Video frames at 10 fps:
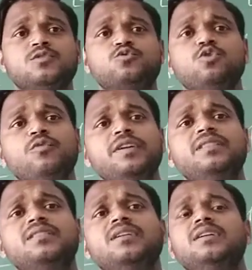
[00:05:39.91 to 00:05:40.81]

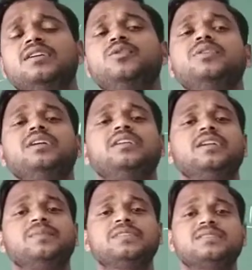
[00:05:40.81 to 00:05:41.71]
Soviet Union,
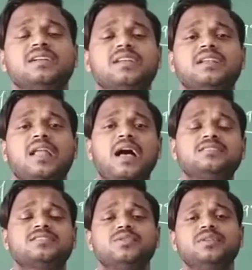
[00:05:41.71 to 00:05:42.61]
it means that
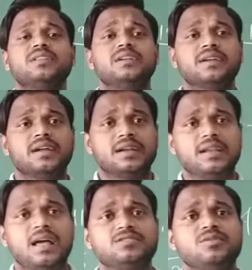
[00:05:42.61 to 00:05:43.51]
last during the
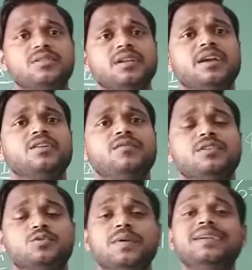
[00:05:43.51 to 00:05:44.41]
decade of the
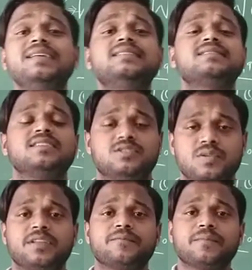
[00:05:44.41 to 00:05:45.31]
20th
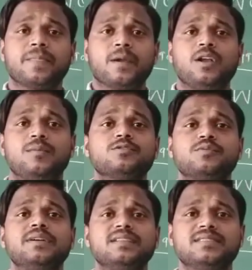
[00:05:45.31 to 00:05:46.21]
century, almost
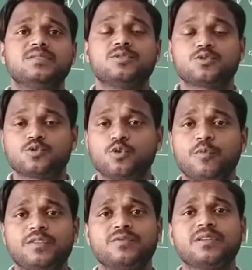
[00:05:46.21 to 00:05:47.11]
20th century,
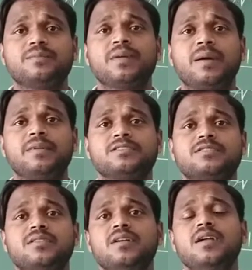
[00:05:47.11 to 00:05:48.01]
Soviet Union Prime
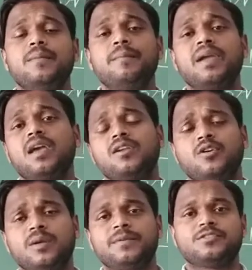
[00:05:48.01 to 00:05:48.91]
Minister Mikhail
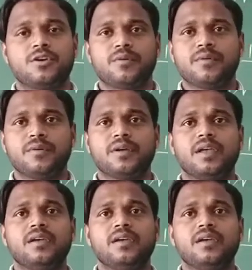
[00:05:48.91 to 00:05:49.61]
Gorbachev,